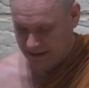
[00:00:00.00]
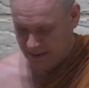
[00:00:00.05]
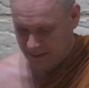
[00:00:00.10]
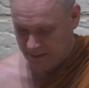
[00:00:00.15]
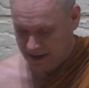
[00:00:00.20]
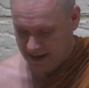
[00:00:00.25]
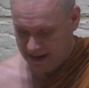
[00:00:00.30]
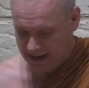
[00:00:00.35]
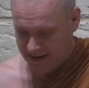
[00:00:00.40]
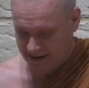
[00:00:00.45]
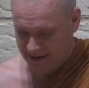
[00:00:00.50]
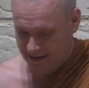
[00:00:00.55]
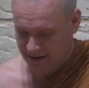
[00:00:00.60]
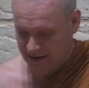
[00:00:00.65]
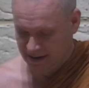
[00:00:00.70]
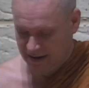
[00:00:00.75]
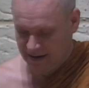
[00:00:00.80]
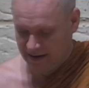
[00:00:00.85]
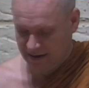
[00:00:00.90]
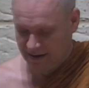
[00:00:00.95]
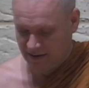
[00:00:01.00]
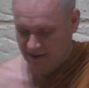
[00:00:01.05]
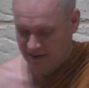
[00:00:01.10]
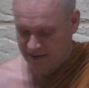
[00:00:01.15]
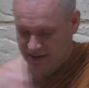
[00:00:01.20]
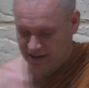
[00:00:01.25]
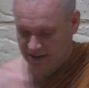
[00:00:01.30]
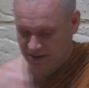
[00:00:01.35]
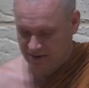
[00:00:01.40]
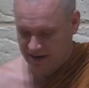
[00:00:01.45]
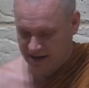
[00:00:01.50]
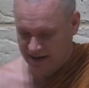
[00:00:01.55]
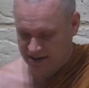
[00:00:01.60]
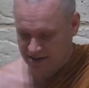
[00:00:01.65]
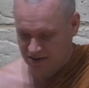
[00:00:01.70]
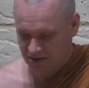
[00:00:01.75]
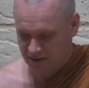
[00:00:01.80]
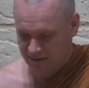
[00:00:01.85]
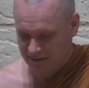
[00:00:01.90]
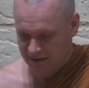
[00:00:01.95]
the pain on the
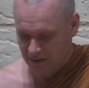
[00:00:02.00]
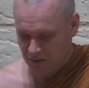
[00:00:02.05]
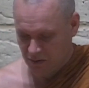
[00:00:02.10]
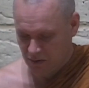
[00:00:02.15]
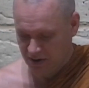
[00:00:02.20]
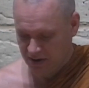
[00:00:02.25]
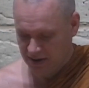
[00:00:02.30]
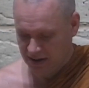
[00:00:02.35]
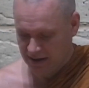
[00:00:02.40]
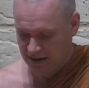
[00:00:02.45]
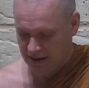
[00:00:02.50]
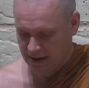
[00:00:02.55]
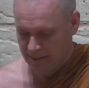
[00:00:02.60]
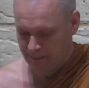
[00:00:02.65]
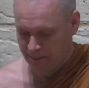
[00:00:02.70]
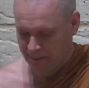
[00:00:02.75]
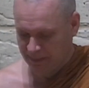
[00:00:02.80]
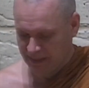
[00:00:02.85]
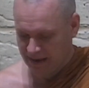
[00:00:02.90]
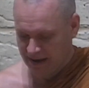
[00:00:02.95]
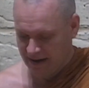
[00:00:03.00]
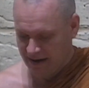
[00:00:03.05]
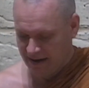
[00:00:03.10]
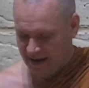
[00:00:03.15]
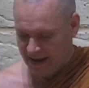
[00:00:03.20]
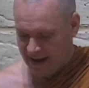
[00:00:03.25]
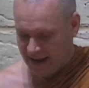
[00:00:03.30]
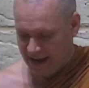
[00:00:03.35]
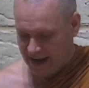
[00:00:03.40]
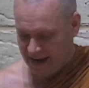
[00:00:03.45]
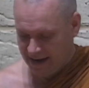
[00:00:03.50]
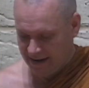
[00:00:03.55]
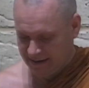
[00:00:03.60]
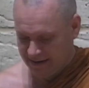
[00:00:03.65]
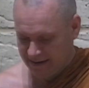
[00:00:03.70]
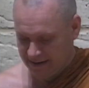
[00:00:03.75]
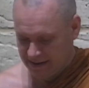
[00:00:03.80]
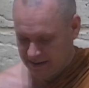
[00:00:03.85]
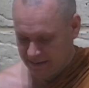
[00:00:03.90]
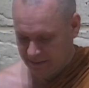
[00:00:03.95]
extraction of the organ. And
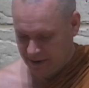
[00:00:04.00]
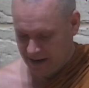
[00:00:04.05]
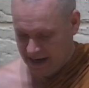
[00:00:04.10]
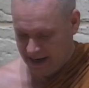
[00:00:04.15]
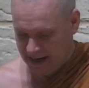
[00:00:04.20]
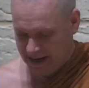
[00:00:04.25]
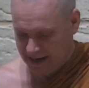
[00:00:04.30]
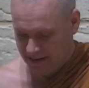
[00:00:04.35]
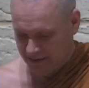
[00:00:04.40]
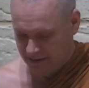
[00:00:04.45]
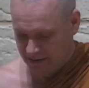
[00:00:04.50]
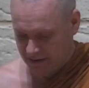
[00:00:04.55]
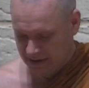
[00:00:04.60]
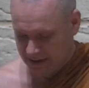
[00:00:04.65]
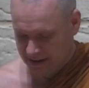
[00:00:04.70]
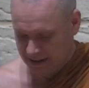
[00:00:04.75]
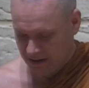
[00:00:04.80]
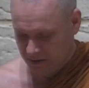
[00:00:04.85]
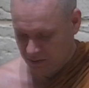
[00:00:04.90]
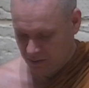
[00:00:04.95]
this pain could lead